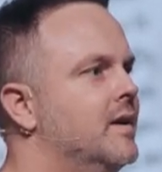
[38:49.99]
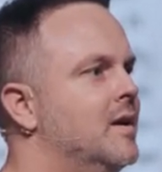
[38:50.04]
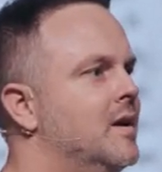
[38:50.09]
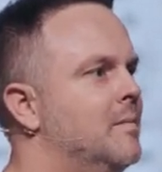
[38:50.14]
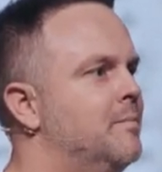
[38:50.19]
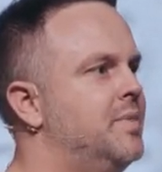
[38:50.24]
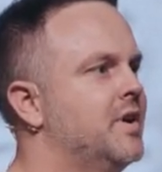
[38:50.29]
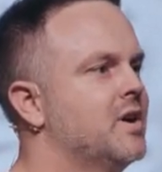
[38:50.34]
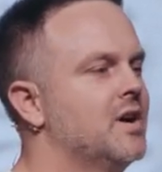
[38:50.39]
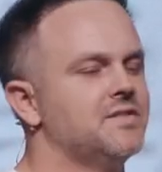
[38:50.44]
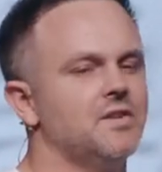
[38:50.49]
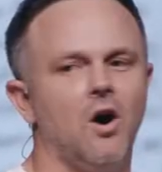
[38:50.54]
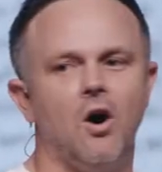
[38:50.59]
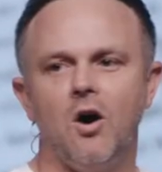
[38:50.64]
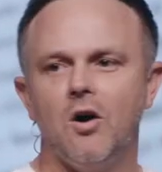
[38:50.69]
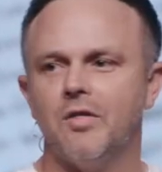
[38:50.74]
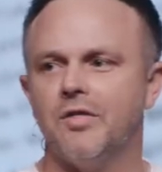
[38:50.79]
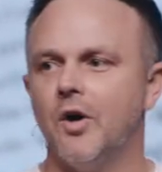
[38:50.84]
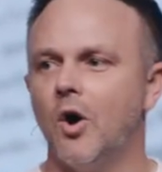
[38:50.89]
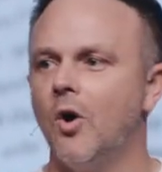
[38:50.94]
Because
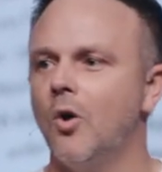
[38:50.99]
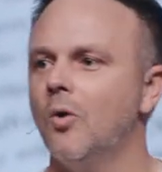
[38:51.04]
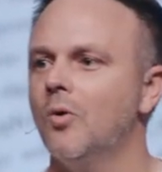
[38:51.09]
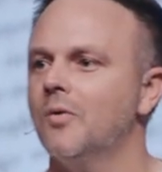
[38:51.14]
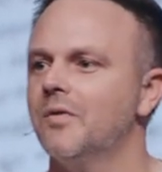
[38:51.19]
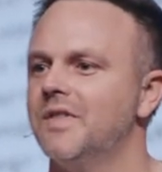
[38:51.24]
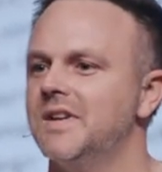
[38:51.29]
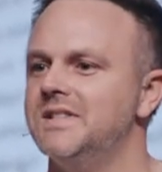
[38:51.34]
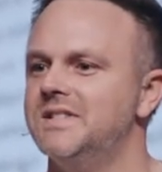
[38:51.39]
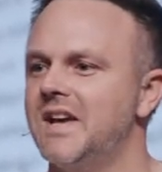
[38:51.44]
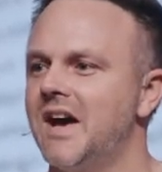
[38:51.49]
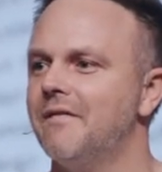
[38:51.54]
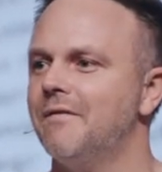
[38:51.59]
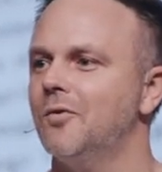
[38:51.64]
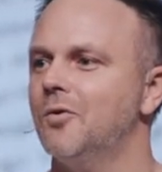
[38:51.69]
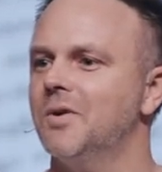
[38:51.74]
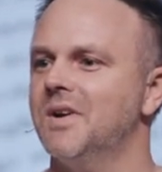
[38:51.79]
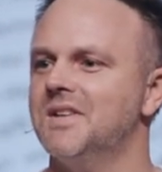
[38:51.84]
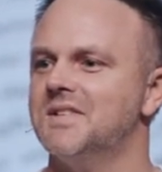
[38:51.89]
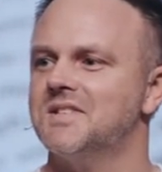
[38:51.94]
although the
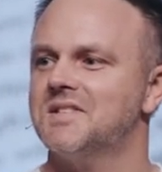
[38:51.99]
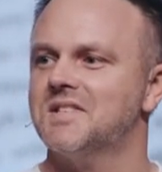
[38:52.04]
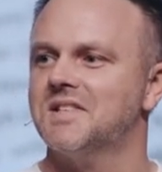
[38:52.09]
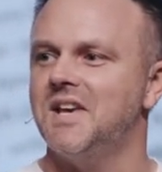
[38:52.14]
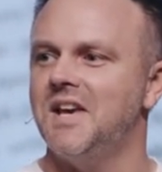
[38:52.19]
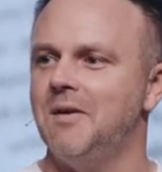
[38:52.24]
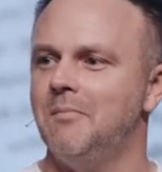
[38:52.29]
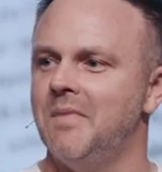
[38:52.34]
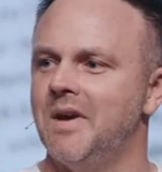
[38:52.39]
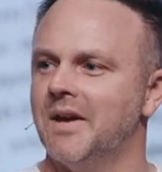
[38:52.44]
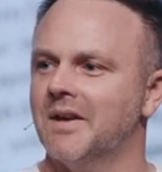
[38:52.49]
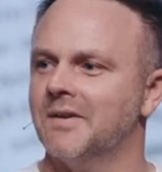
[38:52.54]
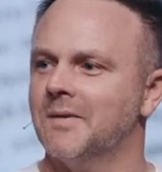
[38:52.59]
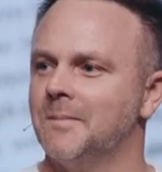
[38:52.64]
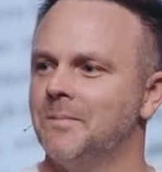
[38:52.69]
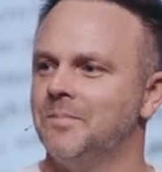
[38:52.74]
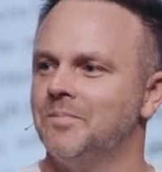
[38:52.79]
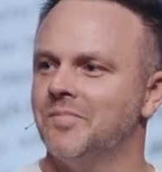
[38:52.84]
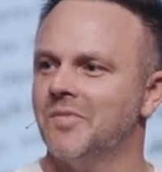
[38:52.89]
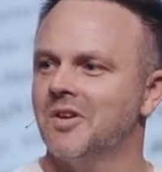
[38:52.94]
devil is scheming,
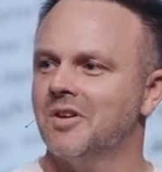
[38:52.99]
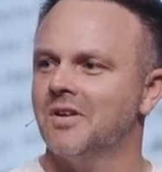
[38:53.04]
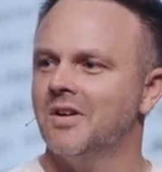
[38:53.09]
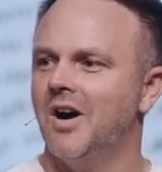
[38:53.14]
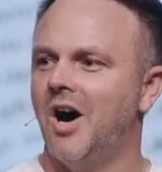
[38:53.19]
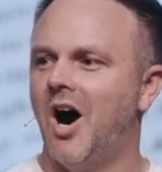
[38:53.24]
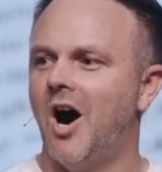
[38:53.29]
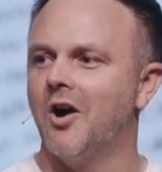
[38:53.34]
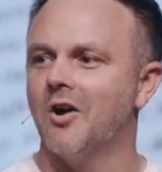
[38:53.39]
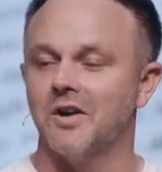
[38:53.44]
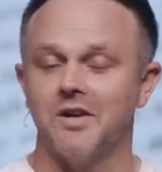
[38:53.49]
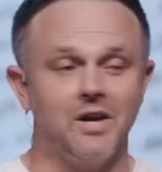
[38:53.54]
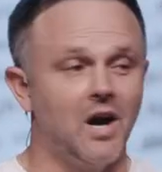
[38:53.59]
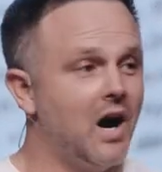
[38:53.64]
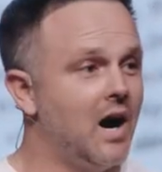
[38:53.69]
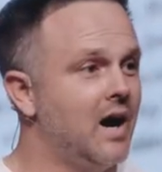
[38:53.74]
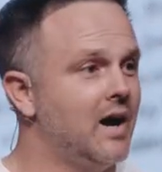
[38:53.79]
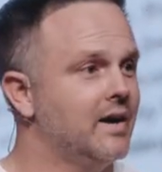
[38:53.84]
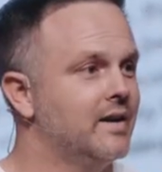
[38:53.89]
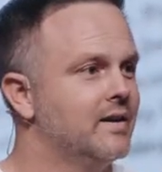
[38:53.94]
our
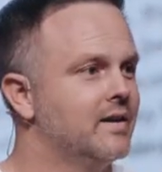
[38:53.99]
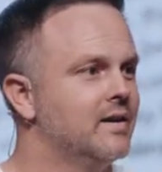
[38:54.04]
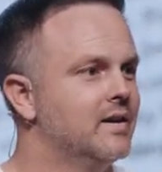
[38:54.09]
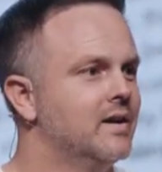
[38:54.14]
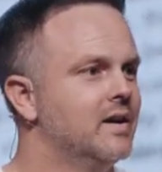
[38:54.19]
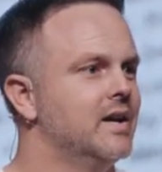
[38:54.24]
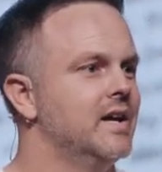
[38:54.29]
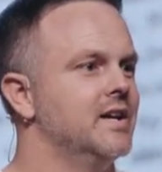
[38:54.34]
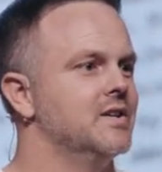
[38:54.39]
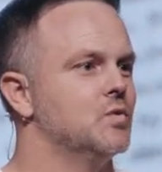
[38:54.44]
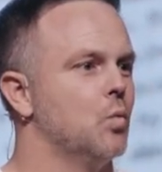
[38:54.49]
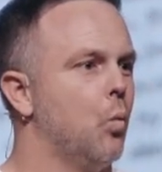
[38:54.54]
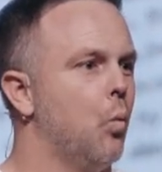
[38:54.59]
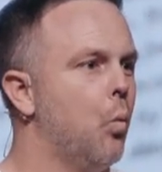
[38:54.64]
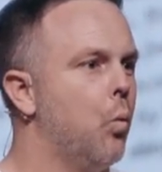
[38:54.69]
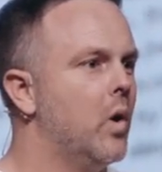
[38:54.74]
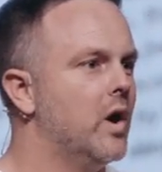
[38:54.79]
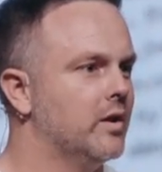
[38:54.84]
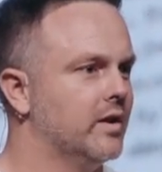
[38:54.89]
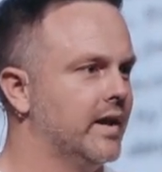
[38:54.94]
God is
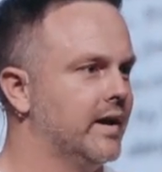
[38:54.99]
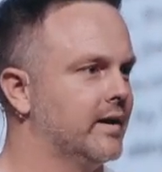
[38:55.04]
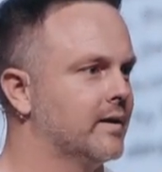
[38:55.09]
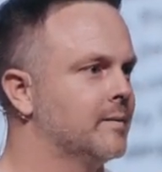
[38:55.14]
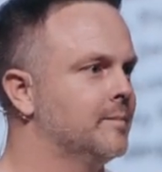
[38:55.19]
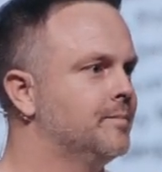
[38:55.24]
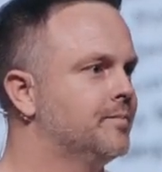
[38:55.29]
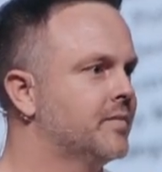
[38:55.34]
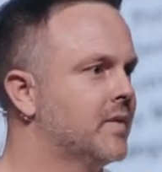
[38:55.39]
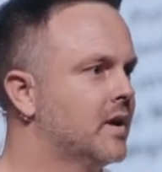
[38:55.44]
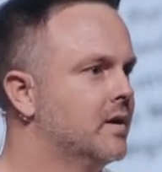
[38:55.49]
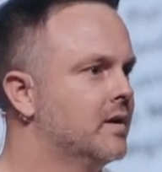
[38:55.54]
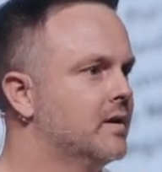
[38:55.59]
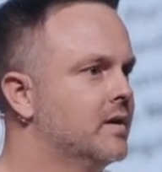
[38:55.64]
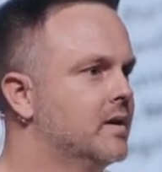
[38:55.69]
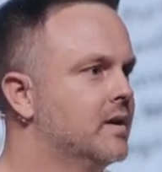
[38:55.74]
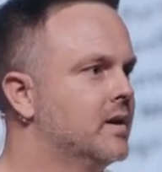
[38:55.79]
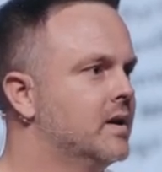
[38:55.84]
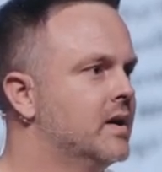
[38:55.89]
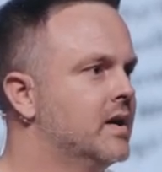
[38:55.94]
willing.
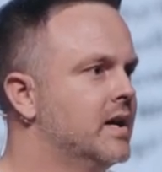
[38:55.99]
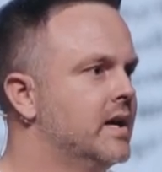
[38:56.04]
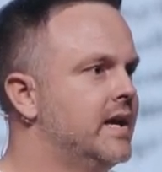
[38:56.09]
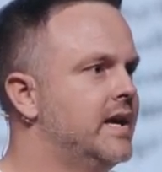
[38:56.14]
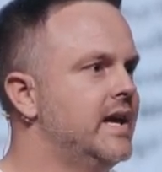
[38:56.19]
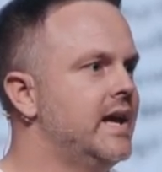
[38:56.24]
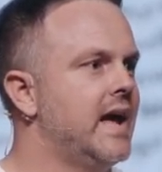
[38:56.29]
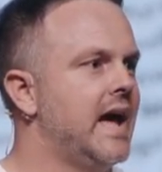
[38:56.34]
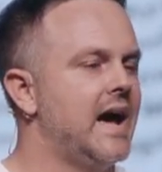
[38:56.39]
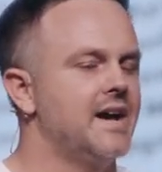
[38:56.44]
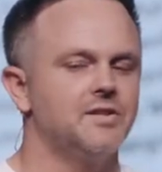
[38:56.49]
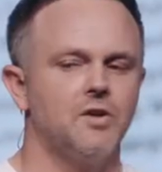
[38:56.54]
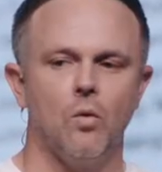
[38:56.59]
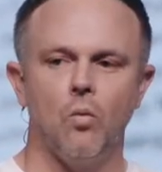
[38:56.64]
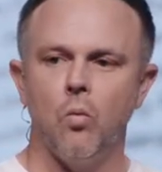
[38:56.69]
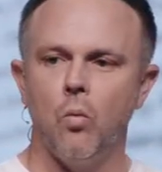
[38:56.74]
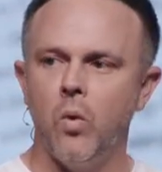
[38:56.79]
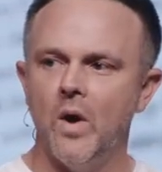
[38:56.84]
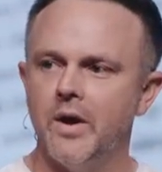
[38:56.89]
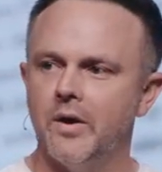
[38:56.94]
He has a
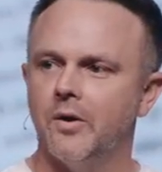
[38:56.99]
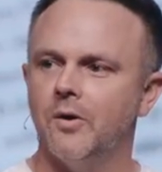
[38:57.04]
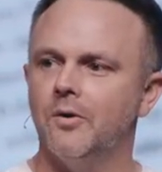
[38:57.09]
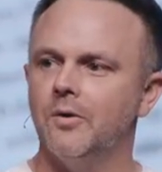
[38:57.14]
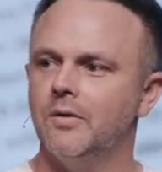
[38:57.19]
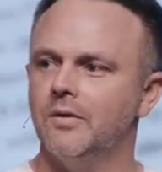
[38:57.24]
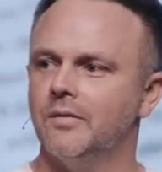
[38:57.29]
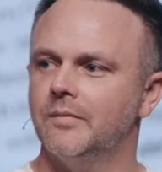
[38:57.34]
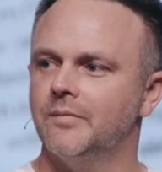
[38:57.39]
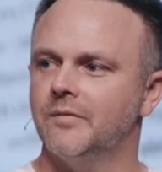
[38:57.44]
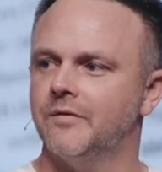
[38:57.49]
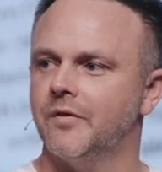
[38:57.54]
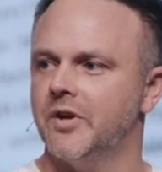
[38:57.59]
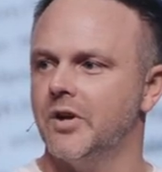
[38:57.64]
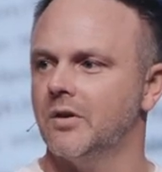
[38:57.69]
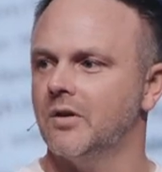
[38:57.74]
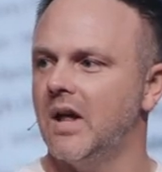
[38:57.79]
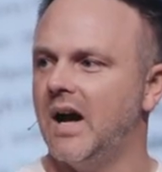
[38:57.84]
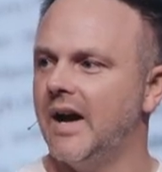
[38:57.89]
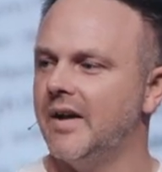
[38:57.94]
will for your
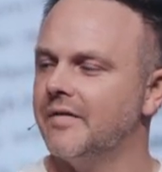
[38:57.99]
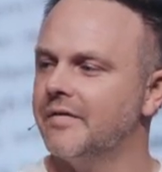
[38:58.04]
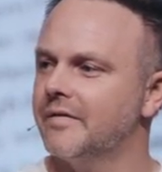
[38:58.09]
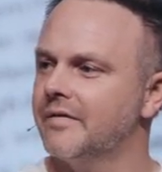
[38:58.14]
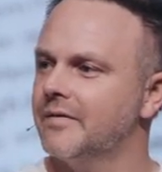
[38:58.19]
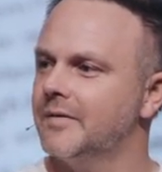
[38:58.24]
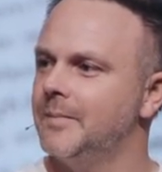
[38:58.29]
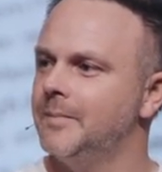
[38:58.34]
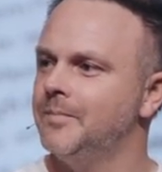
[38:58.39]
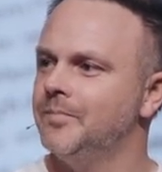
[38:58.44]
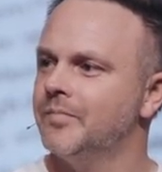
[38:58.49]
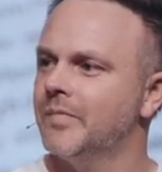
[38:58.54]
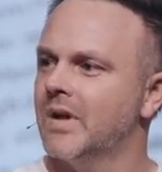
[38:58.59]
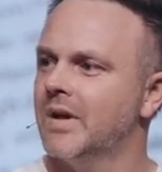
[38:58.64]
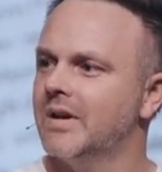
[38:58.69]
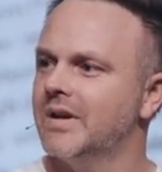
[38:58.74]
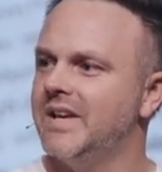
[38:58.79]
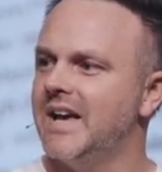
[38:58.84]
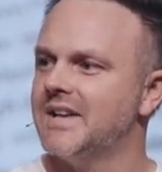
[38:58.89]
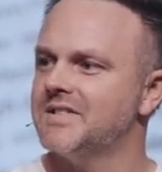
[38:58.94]
life.
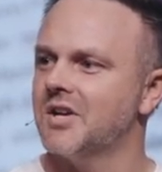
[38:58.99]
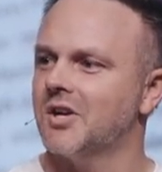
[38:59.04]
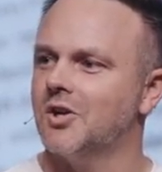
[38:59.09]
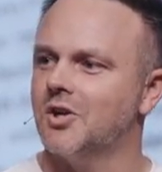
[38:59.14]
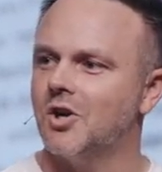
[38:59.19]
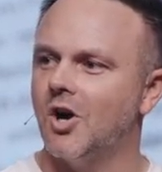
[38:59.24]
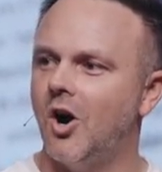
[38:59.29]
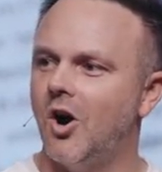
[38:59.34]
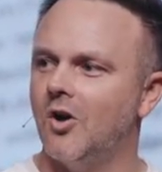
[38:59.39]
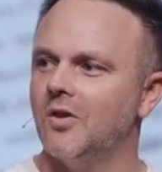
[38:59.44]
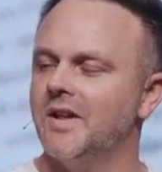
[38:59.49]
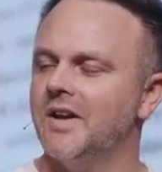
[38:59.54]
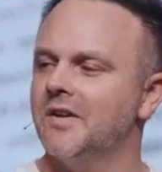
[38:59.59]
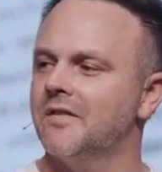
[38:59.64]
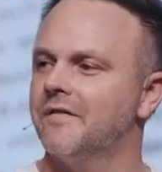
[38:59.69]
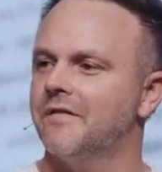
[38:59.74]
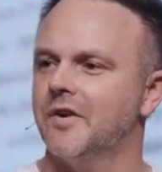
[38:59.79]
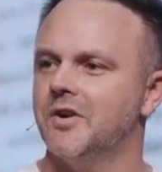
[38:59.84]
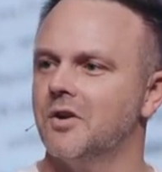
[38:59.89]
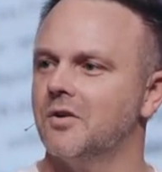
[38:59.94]
He has a calling
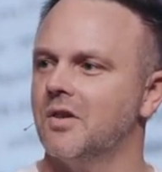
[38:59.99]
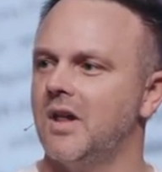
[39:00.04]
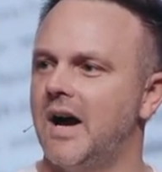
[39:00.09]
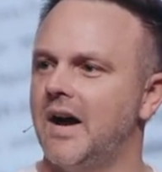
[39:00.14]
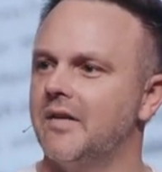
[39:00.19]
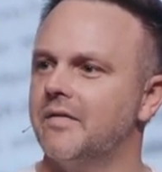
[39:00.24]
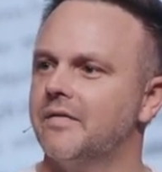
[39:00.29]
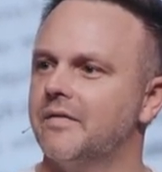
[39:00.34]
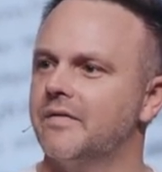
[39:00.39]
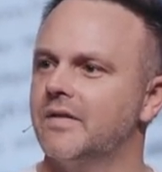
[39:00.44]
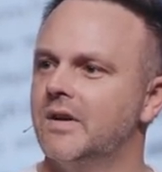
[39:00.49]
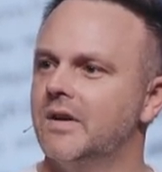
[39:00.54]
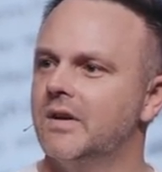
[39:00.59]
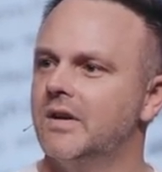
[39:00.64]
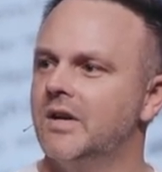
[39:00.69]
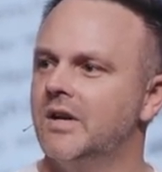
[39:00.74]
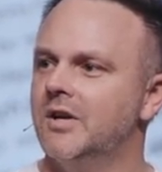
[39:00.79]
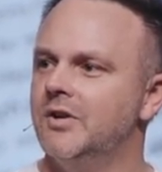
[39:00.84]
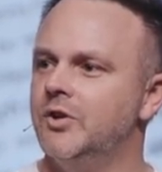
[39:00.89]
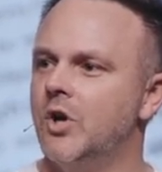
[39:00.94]
for your life.
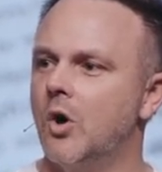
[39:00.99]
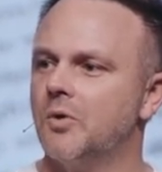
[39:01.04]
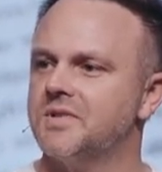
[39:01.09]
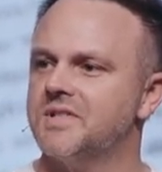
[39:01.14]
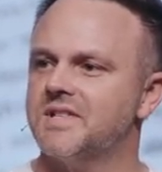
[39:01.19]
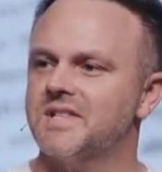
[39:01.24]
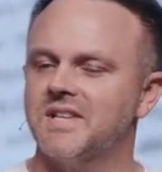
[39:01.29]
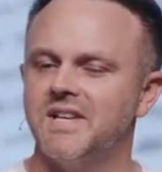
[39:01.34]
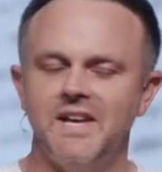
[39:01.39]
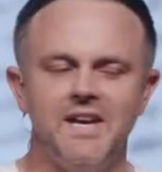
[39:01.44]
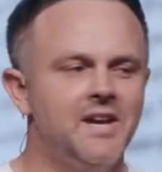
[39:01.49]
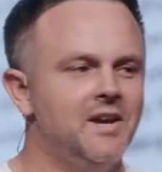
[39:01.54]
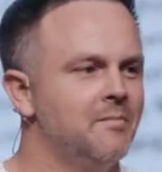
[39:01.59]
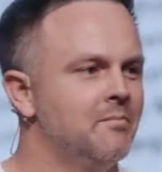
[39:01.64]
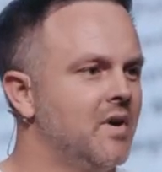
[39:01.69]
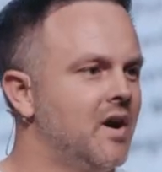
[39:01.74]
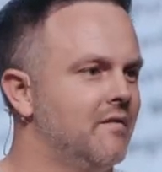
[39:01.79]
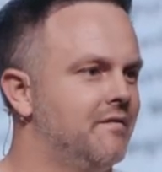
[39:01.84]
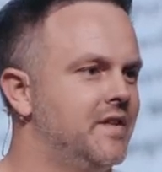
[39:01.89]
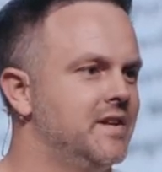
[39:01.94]
No scheme of the